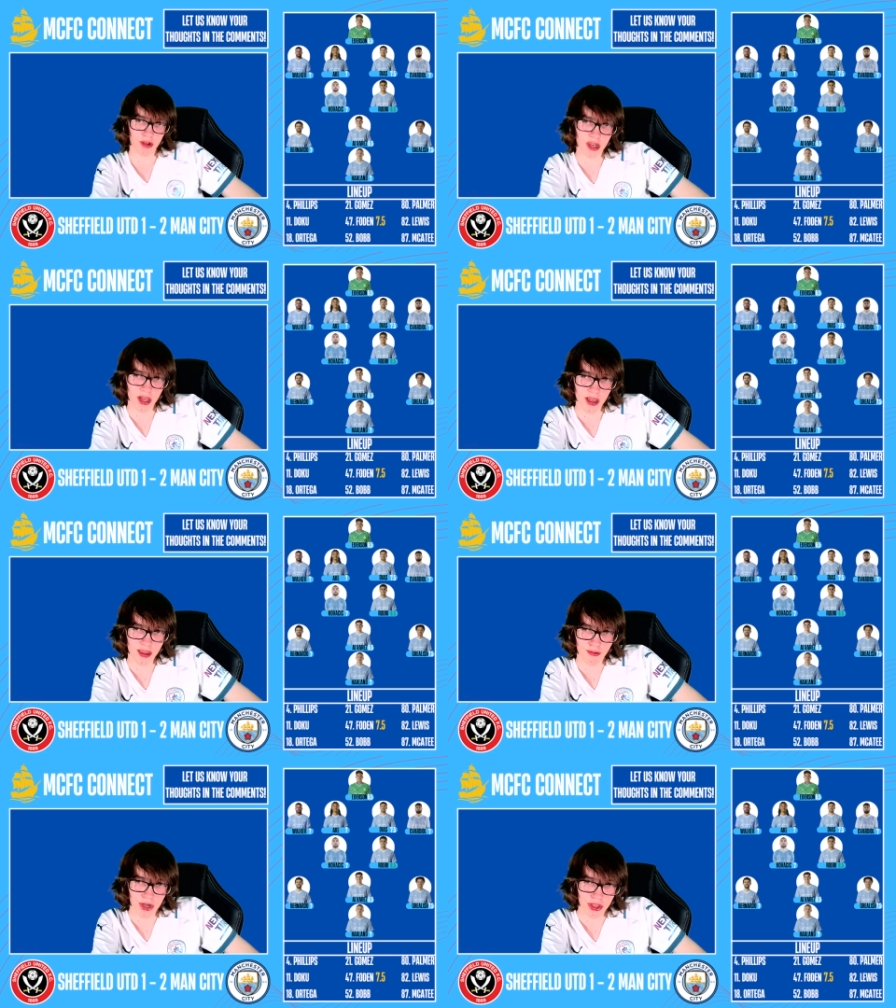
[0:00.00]
United
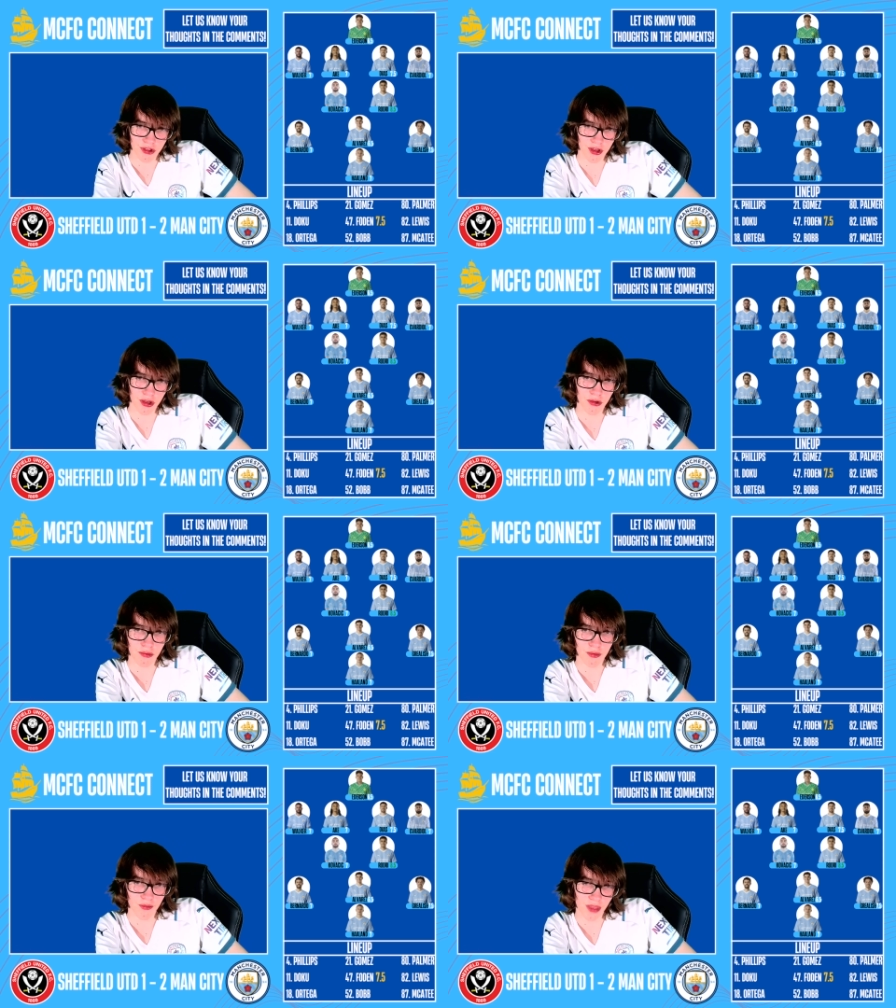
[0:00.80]
to our
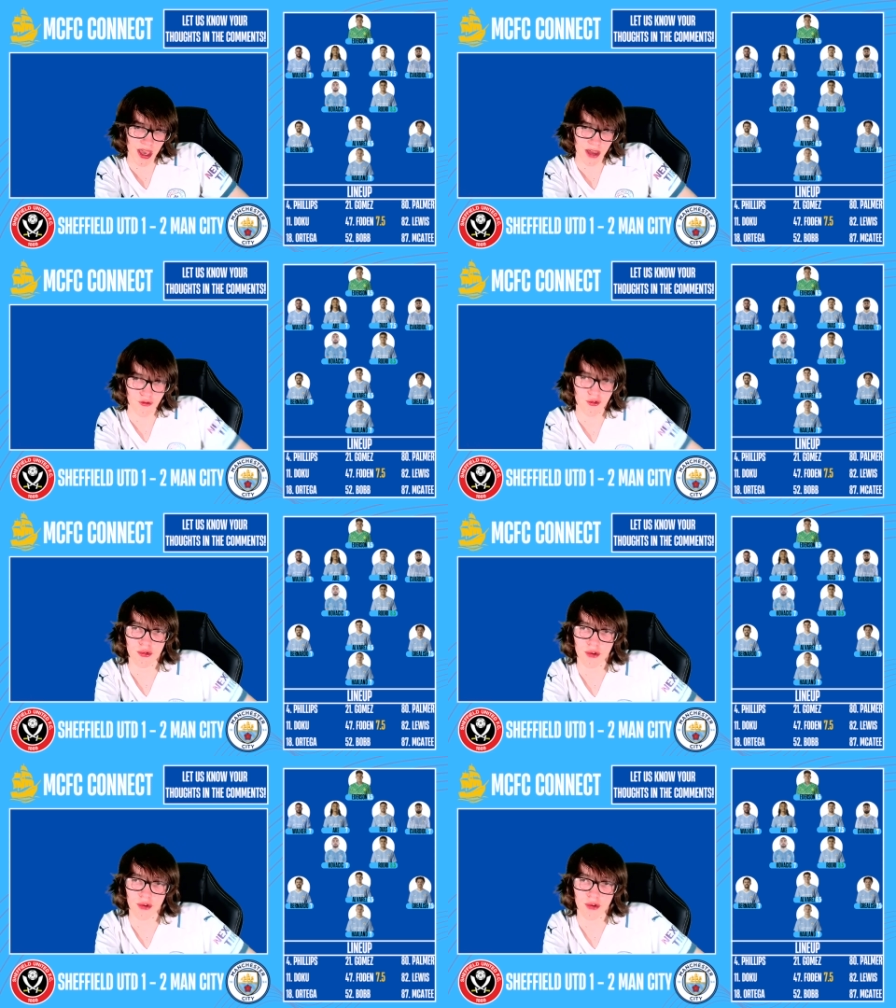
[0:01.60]
2. They had 4